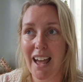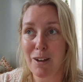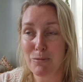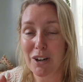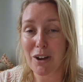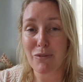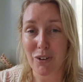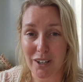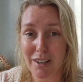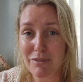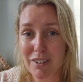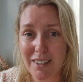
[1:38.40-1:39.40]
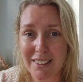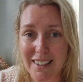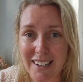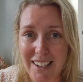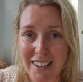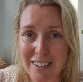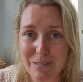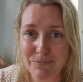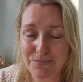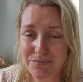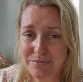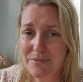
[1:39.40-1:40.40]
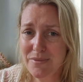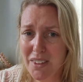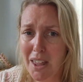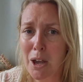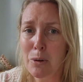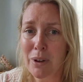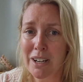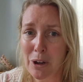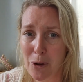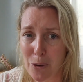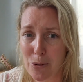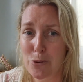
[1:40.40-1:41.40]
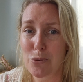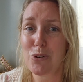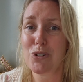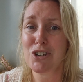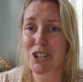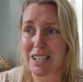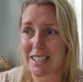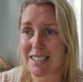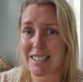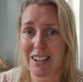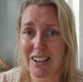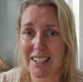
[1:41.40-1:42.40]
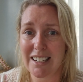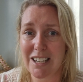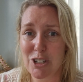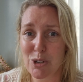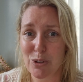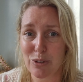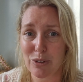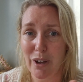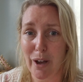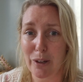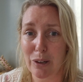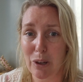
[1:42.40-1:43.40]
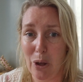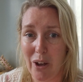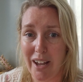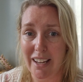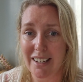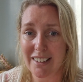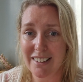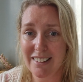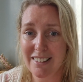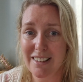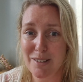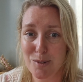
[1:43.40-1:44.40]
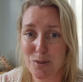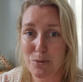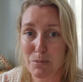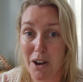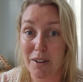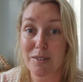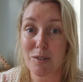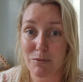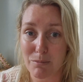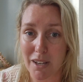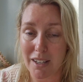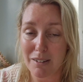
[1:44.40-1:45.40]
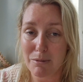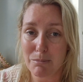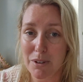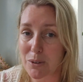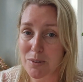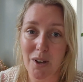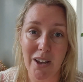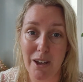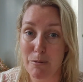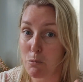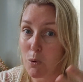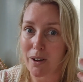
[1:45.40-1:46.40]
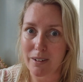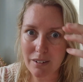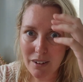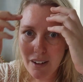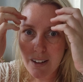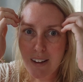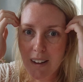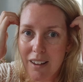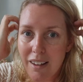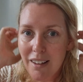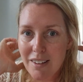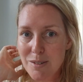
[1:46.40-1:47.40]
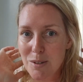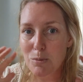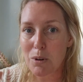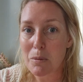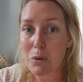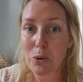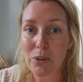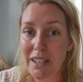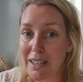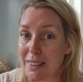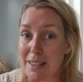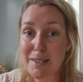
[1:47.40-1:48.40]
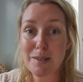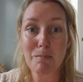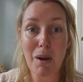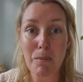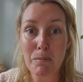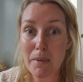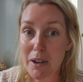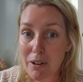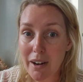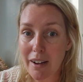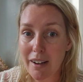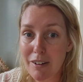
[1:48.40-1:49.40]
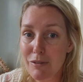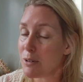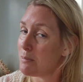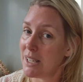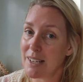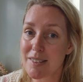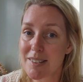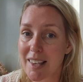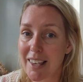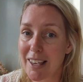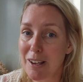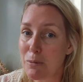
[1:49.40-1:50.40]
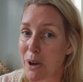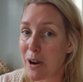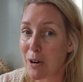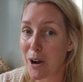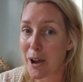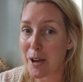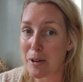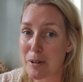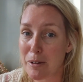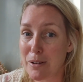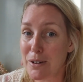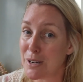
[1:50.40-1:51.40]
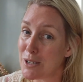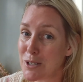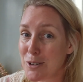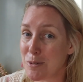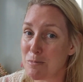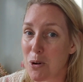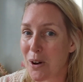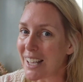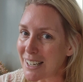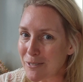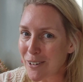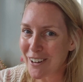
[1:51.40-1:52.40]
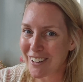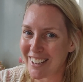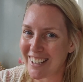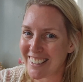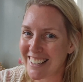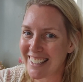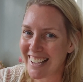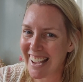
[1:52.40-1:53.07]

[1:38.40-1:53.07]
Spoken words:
And when I finally figured that out, I went, oh shit, I need to align these two parts of me because I am one. This is what I'm calling in. This is my mirror for me to see where I need to do more inner work.